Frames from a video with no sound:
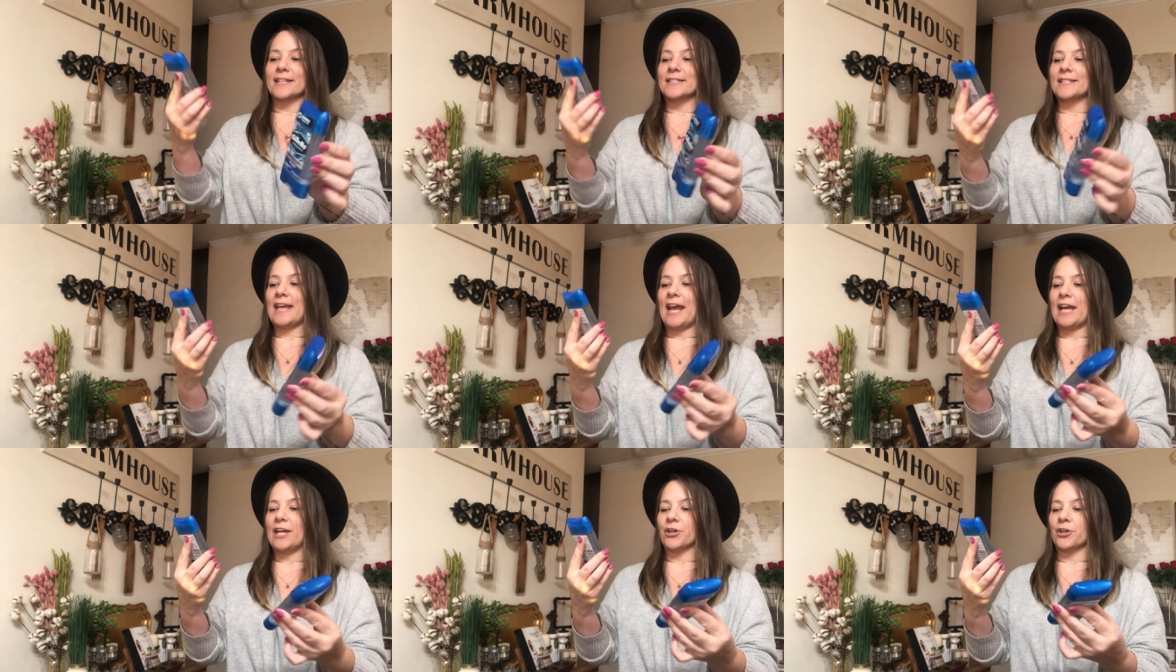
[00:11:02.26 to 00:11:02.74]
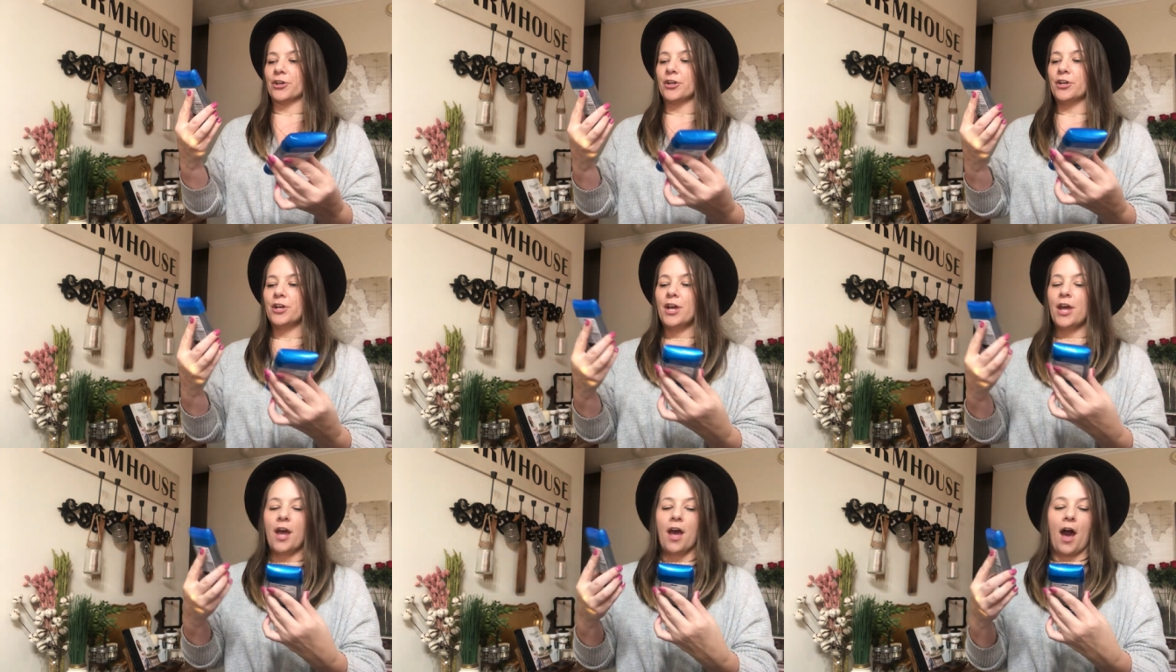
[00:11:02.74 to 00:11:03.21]
container,
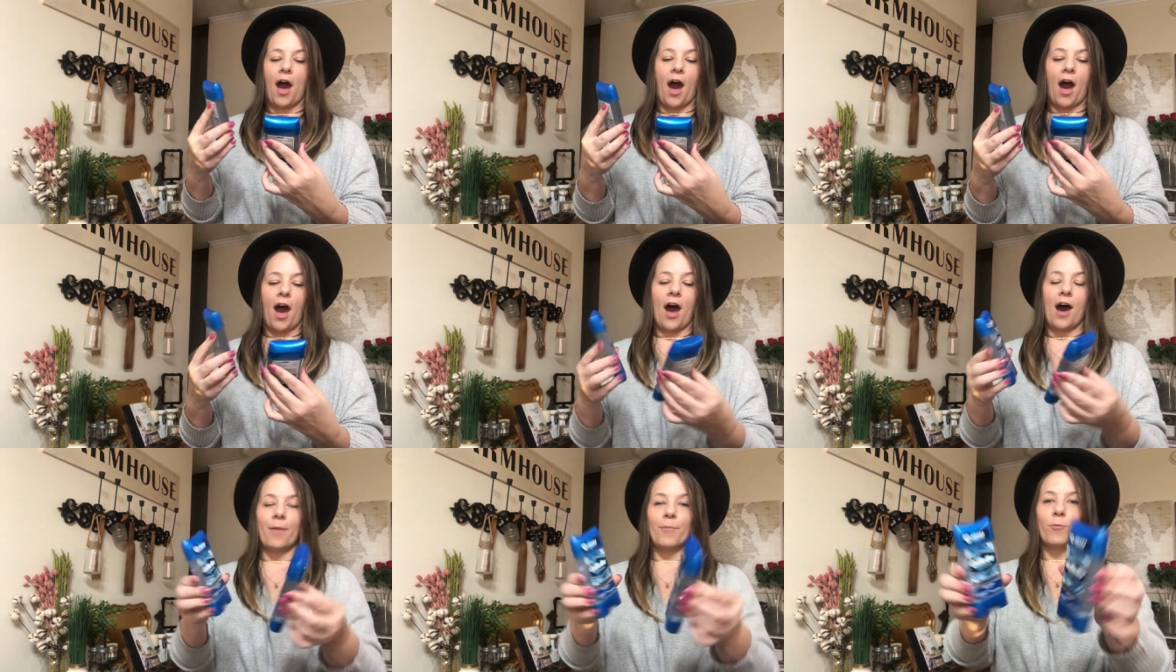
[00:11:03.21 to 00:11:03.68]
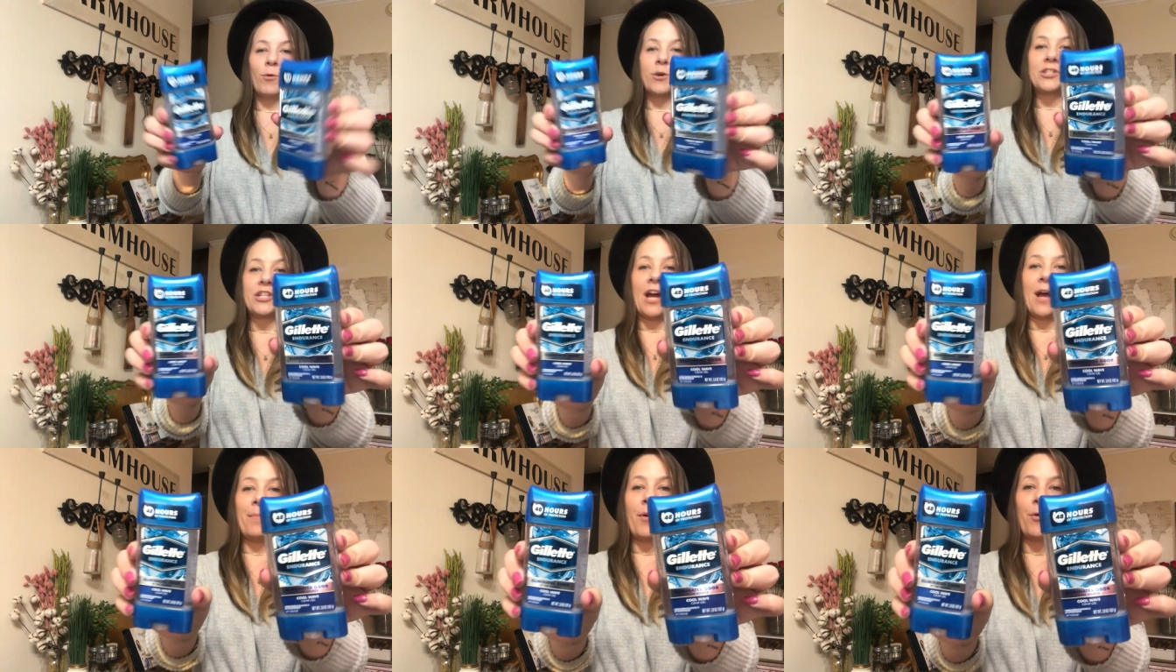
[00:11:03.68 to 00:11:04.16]
um,
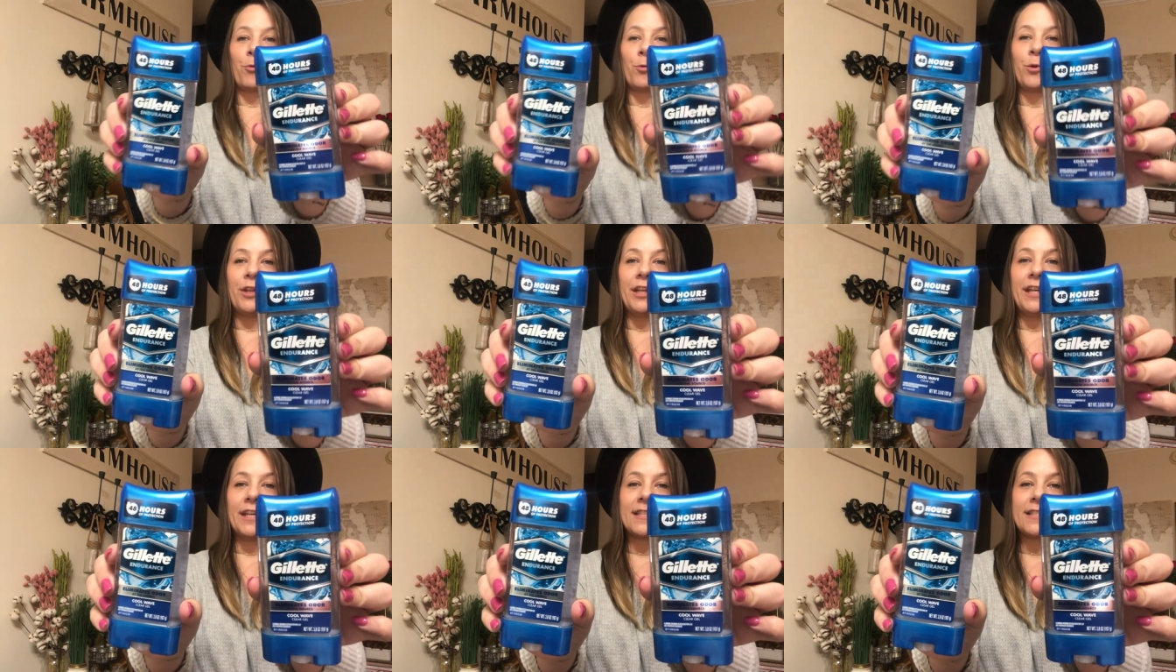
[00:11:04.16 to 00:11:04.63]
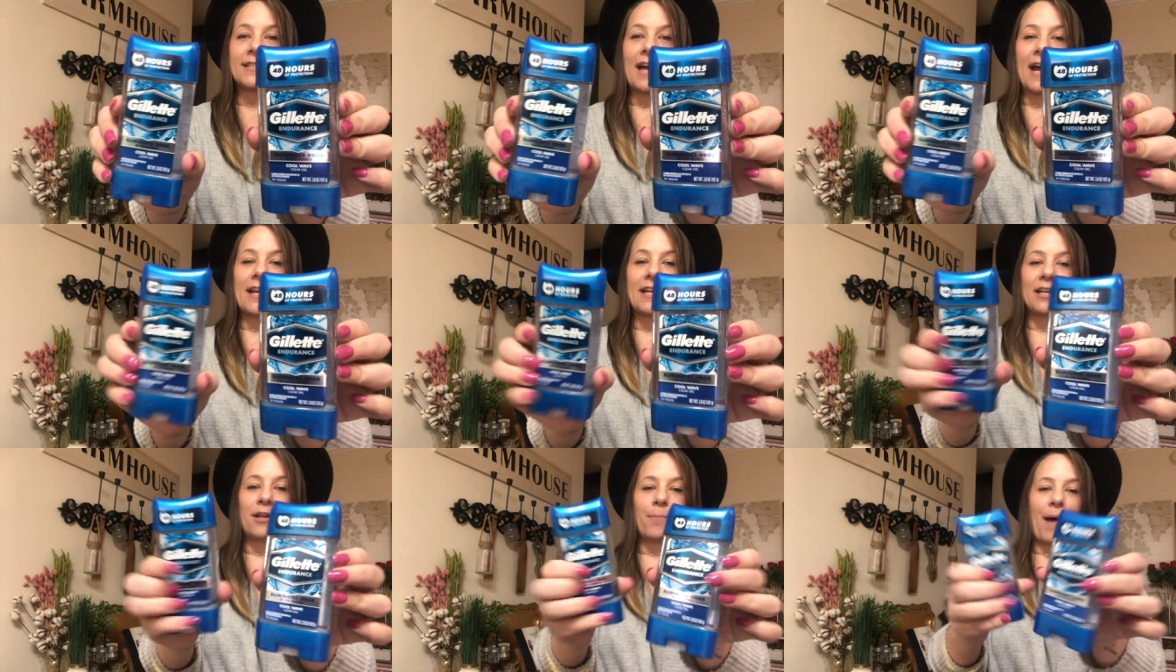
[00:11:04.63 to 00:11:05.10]
which I'm really
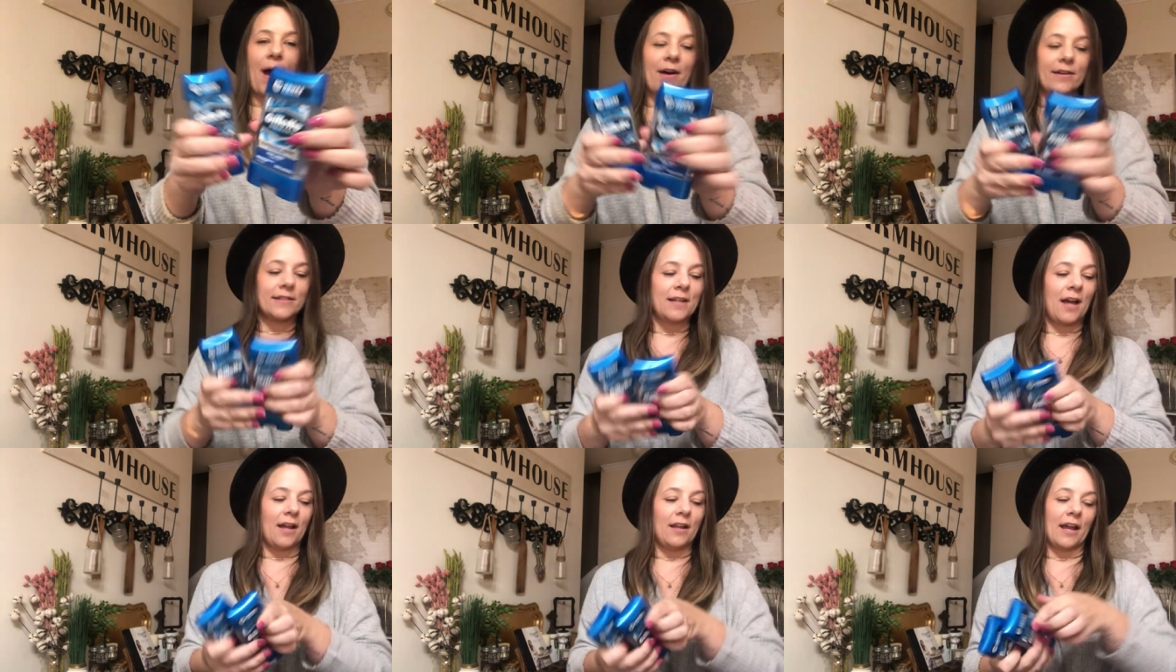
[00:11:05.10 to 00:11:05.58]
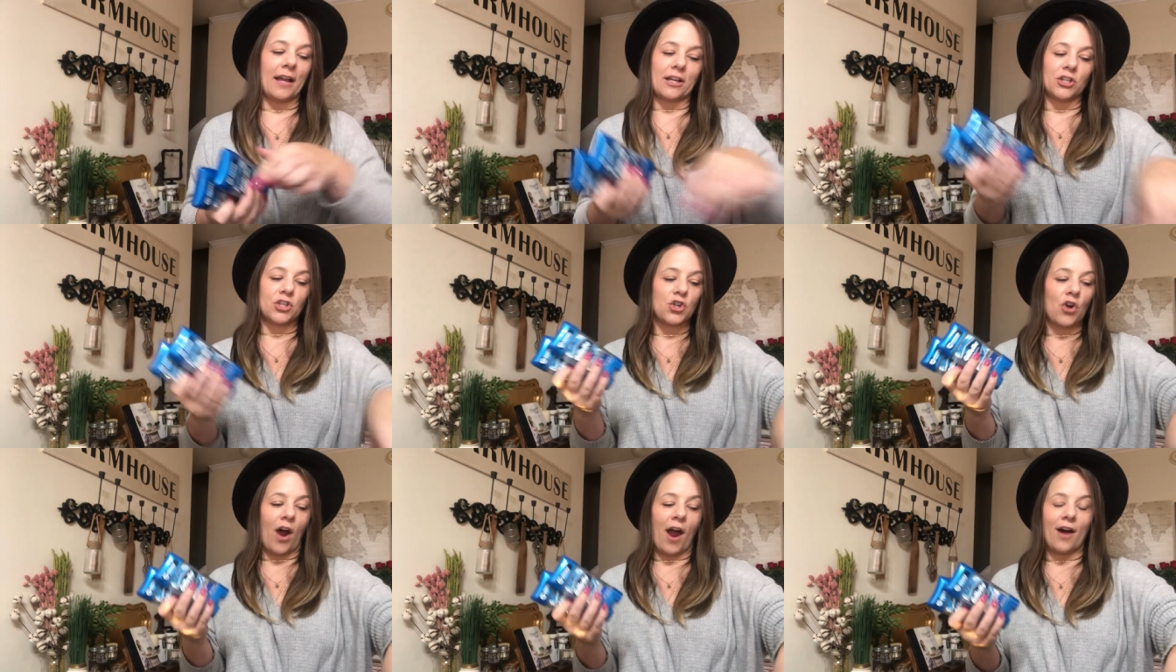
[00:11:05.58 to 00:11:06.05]
excited about. It's not like a
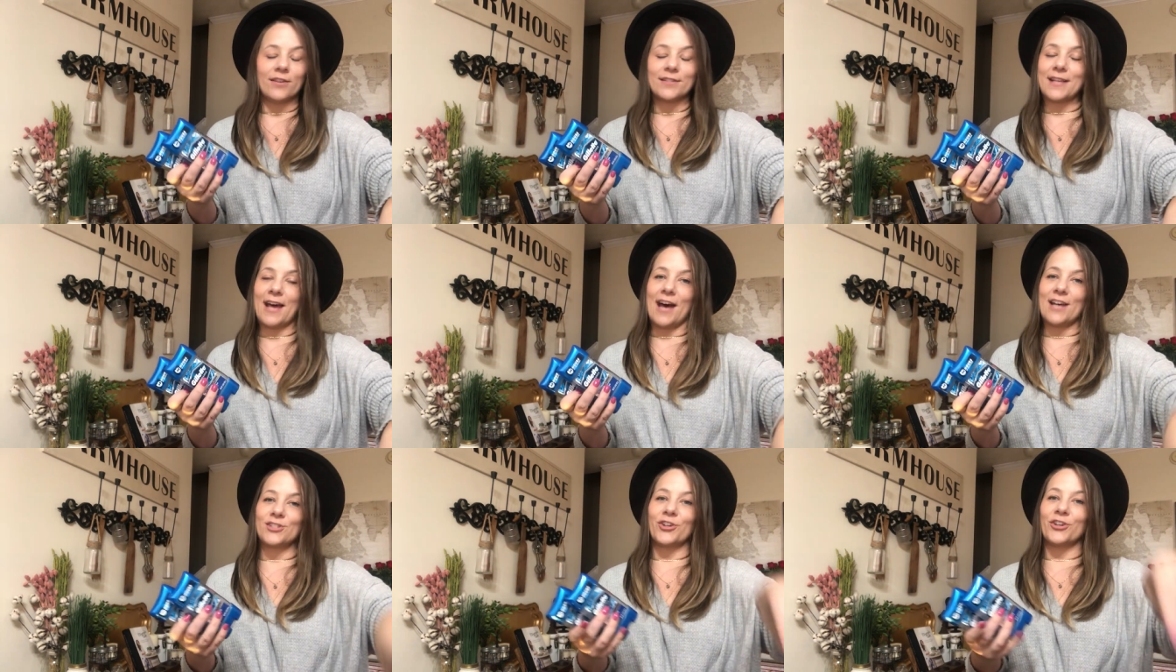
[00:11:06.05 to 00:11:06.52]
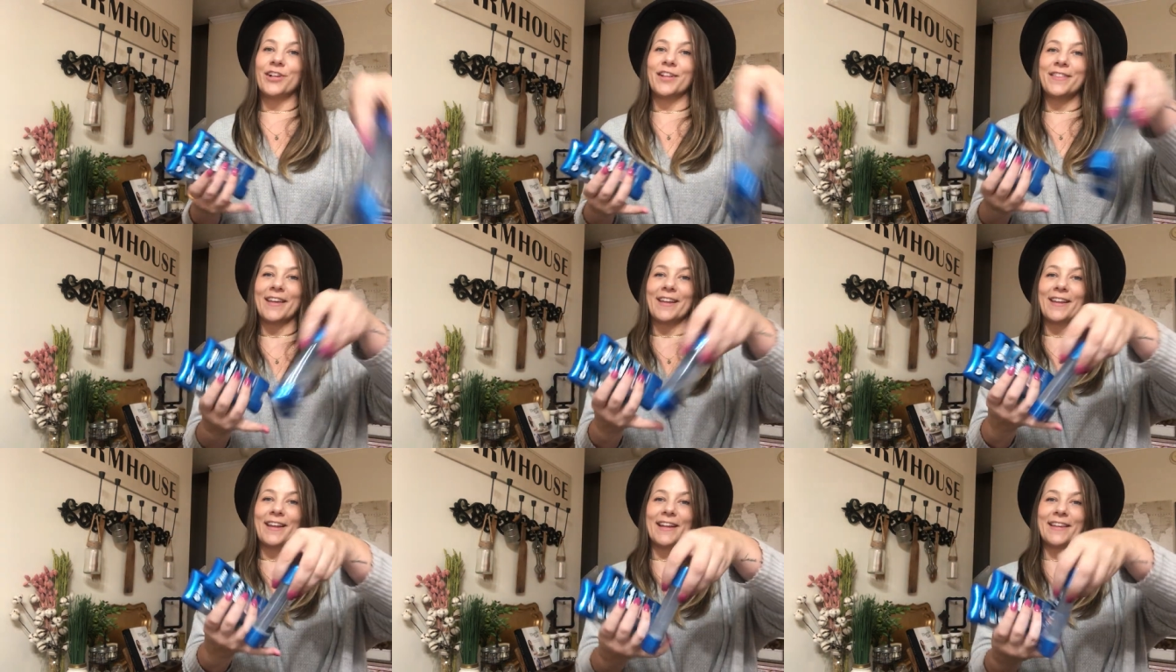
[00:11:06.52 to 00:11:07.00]
trial size or
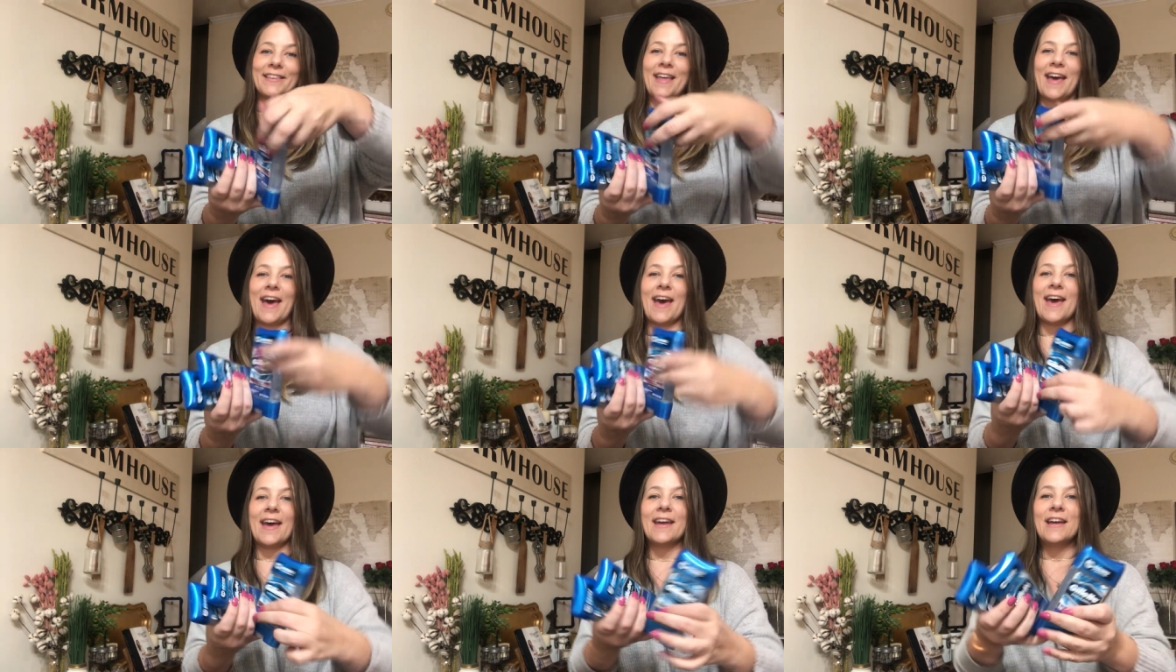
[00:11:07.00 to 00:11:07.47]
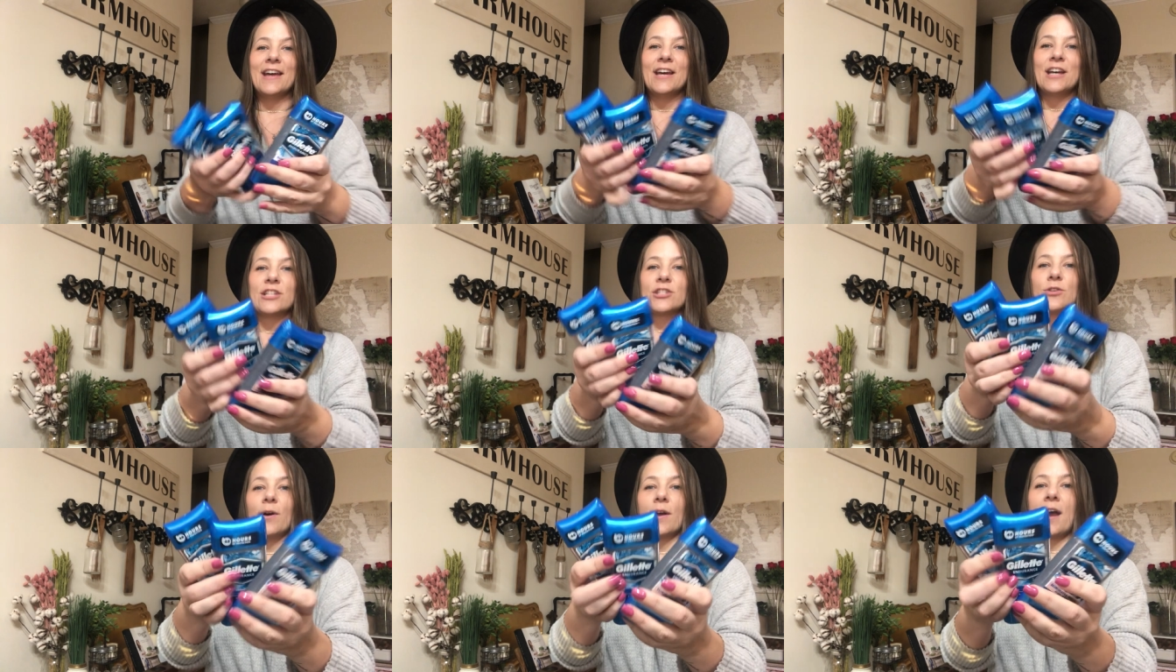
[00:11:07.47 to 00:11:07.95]
anything like that.
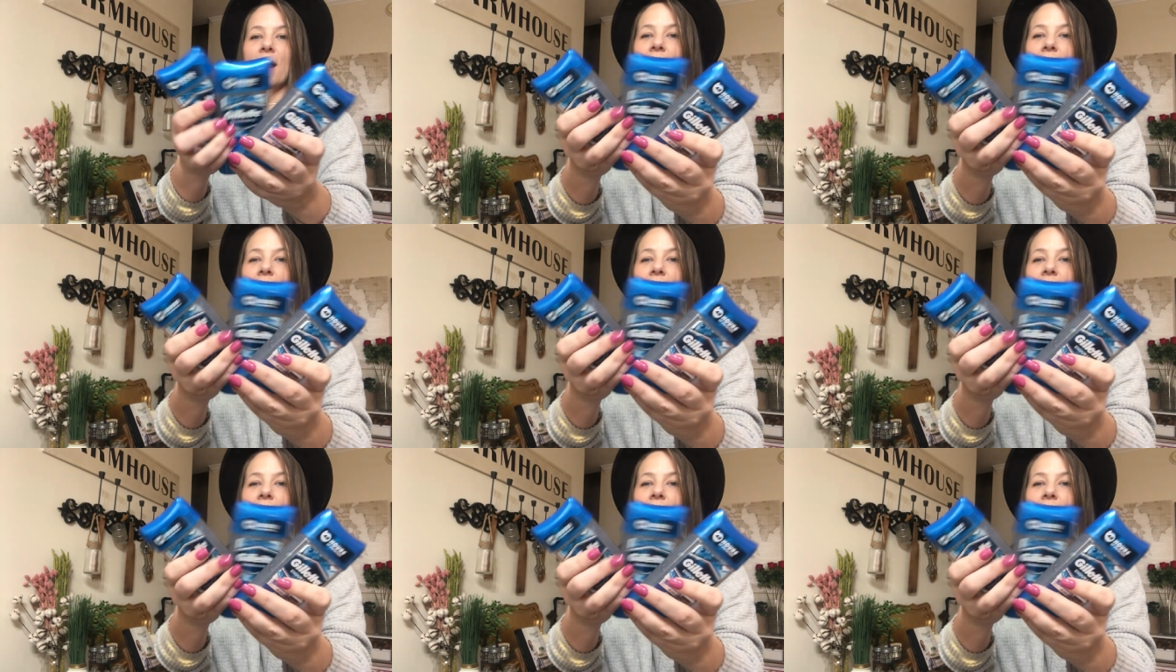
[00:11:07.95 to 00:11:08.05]
So I